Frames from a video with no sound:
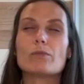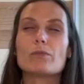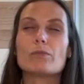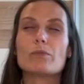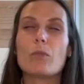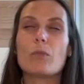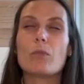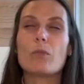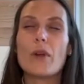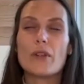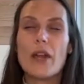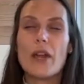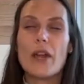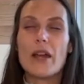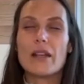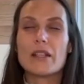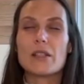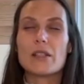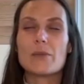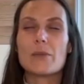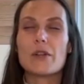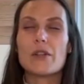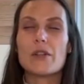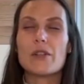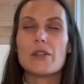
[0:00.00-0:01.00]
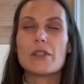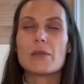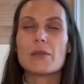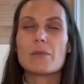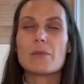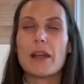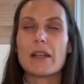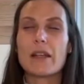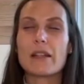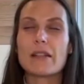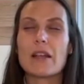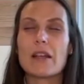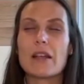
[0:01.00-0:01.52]
when you had experiences
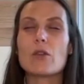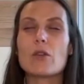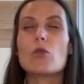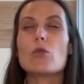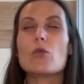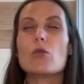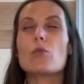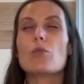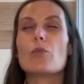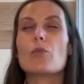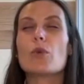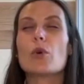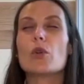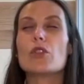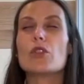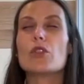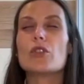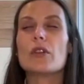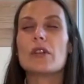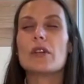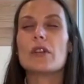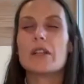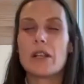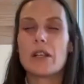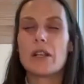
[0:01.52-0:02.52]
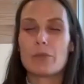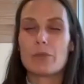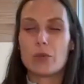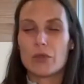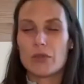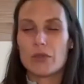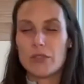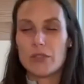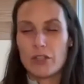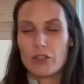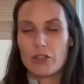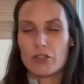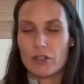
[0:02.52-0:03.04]
back then, who put you in that
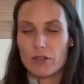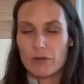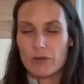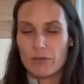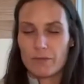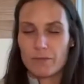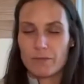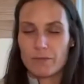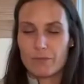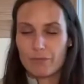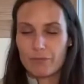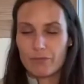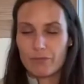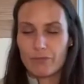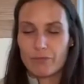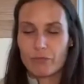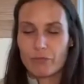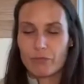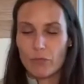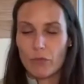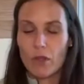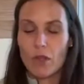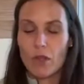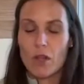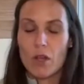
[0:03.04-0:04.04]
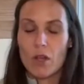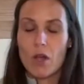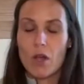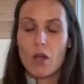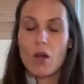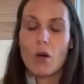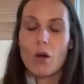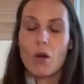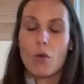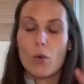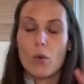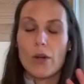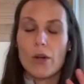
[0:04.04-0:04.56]
position
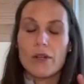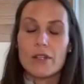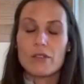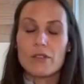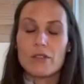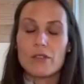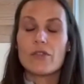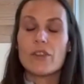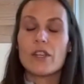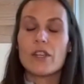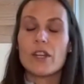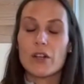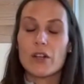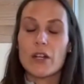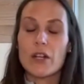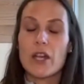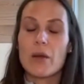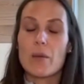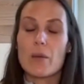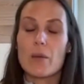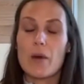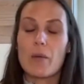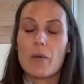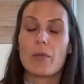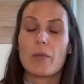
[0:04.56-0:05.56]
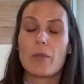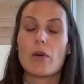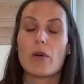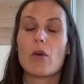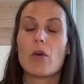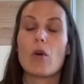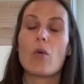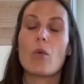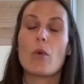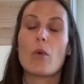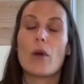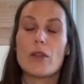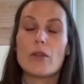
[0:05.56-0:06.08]
where this fear came up
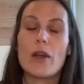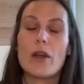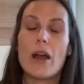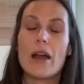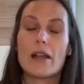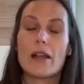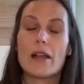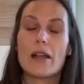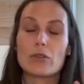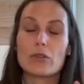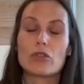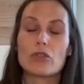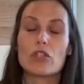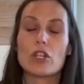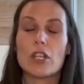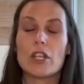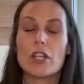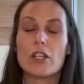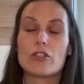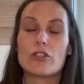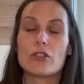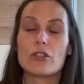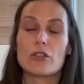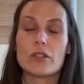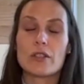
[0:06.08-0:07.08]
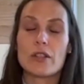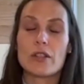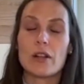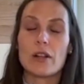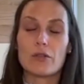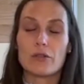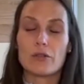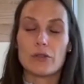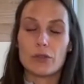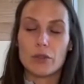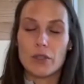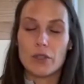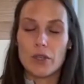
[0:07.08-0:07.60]
or where you had to change yourself.
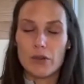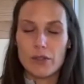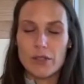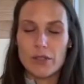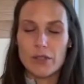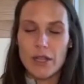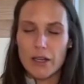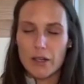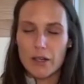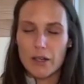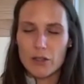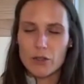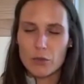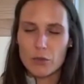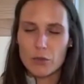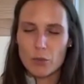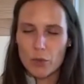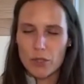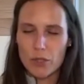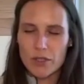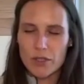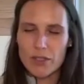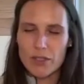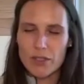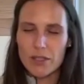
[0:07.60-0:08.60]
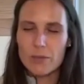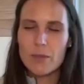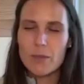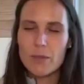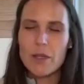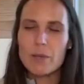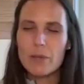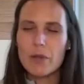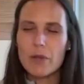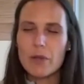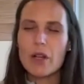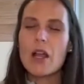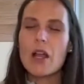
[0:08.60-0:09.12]
So there's anger towards these
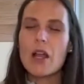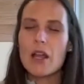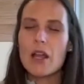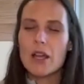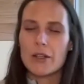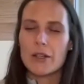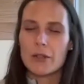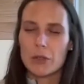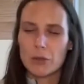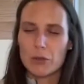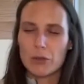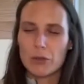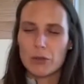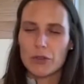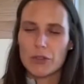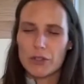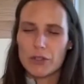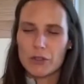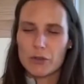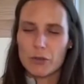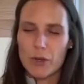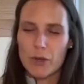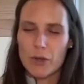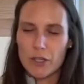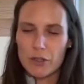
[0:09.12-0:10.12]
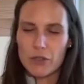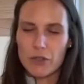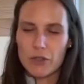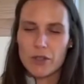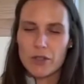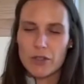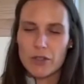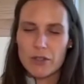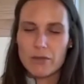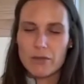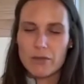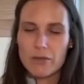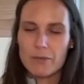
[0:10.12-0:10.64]
people and also
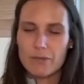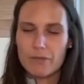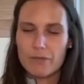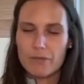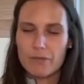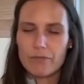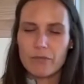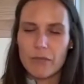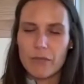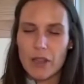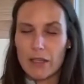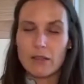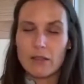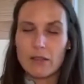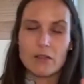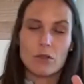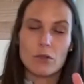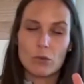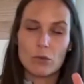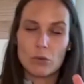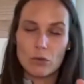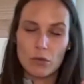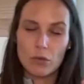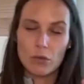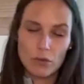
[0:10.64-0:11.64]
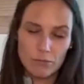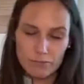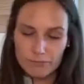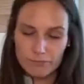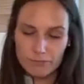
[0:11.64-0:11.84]
situations like school